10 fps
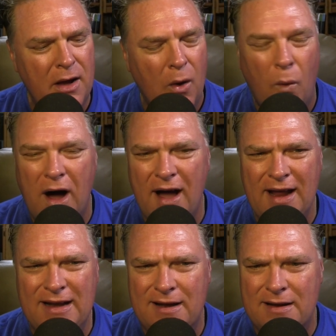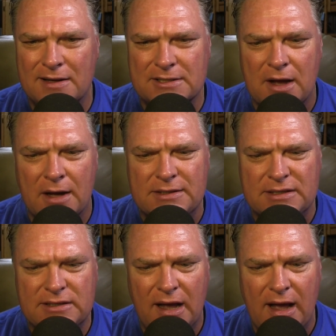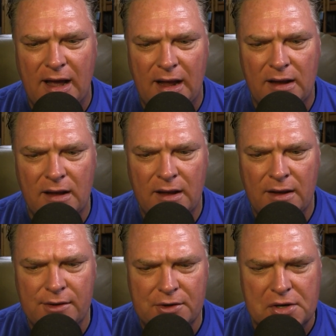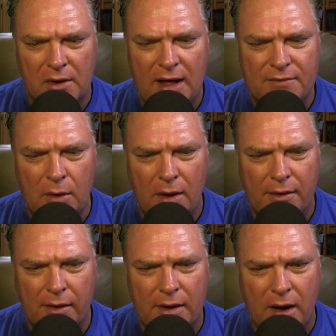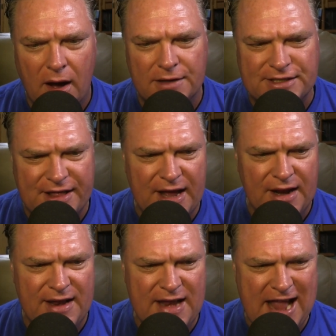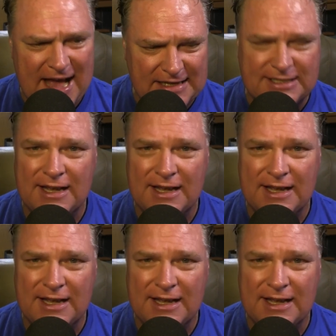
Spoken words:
Why does God say you shall have no other gods? And then next,